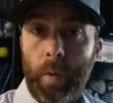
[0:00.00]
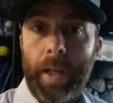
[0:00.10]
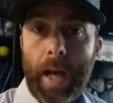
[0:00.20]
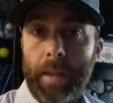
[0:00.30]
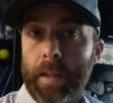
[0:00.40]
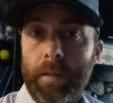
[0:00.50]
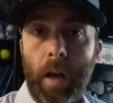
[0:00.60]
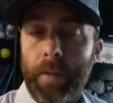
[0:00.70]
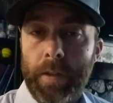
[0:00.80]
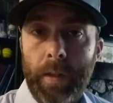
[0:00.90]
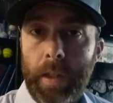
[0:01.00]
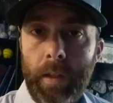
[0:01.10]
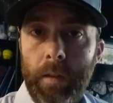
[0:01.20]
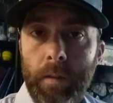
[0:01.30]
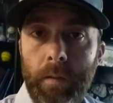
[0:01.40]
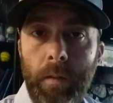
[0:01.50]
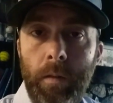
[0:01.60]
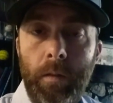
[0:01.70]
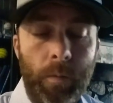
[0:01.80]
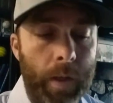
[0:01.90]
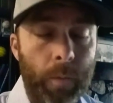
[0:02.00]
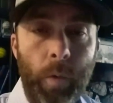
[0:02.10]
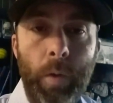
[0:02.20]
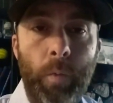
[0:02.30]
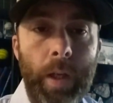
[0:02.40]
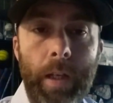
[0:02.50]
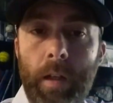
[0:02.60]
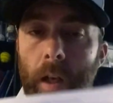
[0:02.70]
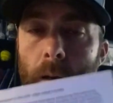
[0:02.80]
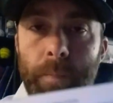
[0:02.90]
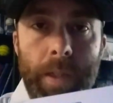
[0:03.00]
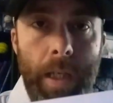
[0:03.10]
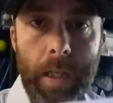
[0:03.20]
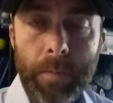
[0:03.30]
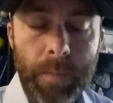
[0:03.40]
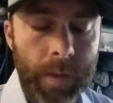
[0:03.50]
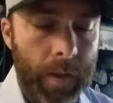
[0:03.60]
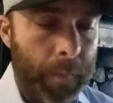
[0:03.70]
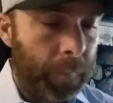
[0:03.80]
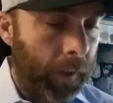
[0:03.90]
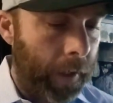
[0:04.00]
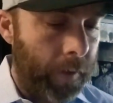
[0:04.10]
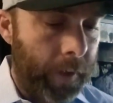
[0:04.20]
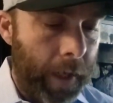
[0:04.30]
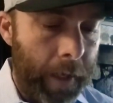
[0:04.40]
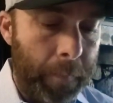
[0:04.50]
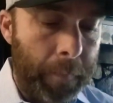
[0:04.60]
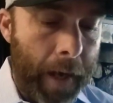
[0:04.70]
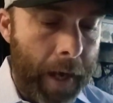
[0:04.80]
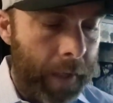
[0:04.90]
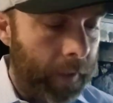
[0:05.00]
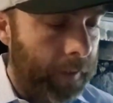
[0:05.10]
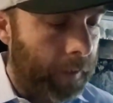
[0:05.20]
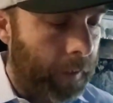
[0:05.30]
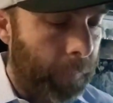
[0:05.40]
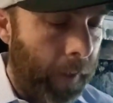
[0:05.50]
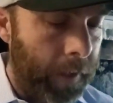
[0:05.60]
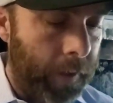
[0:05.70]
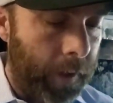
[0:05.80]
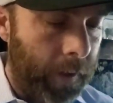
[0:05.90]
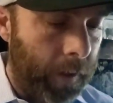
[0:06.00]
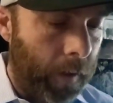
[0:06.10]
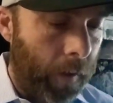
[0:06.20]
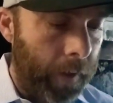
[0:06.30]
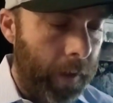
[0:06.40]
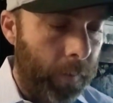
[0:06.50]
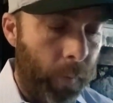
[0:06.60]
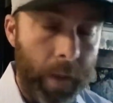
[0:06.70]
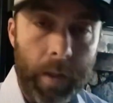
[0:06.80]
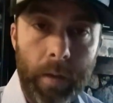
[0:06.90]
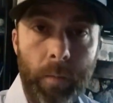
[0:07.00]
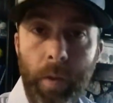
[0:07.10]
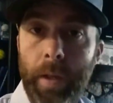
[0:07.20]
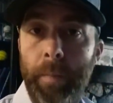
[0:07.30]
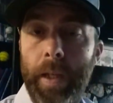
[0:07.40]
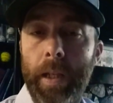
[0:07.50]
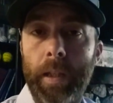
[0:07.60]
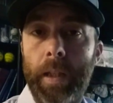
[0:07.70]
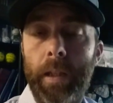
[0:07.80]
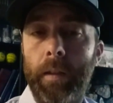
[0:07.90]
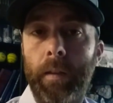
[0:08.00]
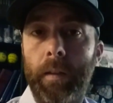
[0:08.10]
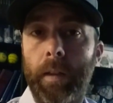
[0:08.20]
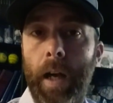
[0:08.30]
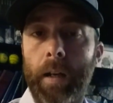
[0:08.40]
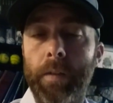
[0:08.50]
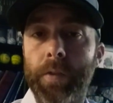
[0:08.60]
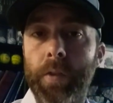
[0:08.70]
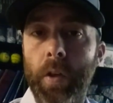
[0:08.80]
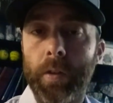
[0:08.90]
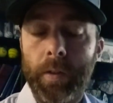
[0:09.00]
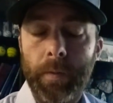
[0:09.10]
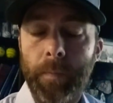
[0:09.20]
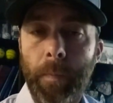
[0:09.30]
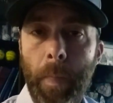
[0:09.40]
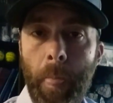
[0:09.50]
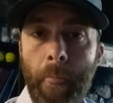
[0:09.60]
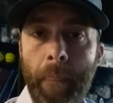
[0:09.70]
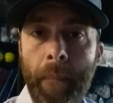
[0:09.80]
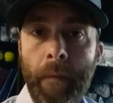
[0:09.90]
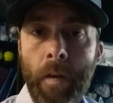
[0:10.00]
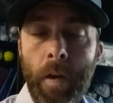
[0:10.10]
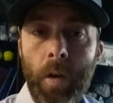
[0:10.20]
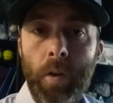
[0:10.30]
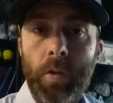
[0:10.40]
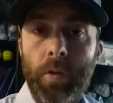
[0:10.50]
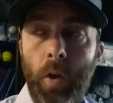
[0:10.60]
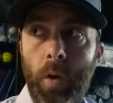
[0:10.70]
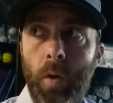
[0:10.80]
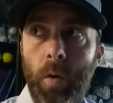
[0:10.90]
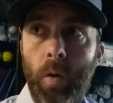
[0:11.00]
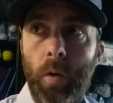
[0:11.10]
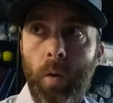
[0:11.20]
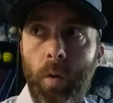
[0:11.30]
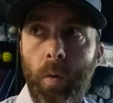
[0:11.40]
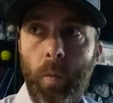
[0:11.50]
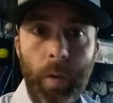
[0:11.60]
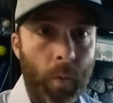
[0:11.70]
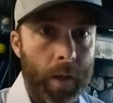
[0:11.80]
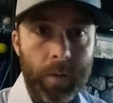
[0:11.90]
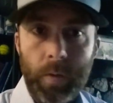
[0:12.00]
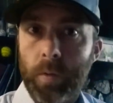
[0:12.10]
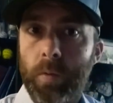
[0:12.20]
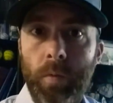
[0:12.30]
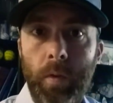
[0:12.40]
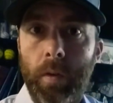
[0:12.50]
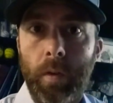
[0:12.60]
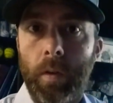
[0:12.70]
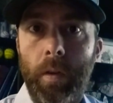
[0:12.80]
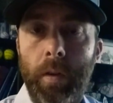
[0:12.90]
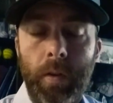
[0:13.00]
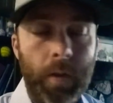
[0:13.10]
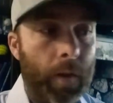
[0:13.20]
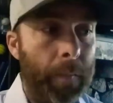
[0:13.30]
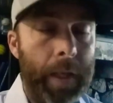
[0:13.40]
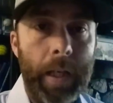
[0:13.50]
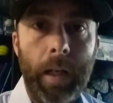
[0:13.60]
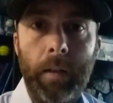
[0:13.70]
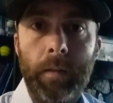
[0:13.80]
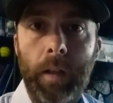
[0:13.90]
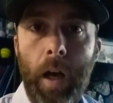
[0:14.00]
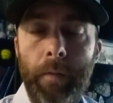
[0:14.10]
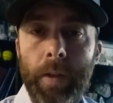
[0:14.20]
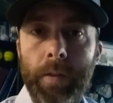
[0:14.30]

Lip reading: this, obviously, when we read club teams and players getting banned and suspensions and all this, we immediately got concerned. So we went to the media, obviously.